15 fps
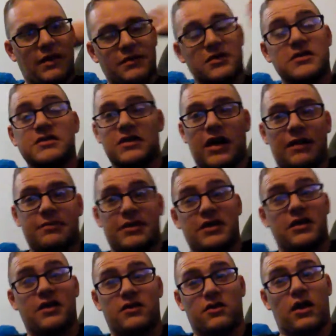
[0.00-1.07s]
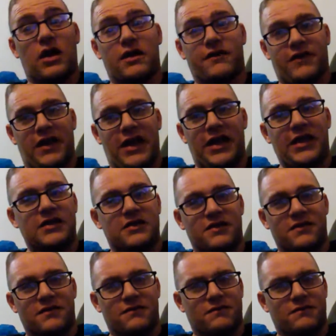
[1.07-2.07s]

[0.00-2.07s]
I'm gonna I'm gonna get a lot of hate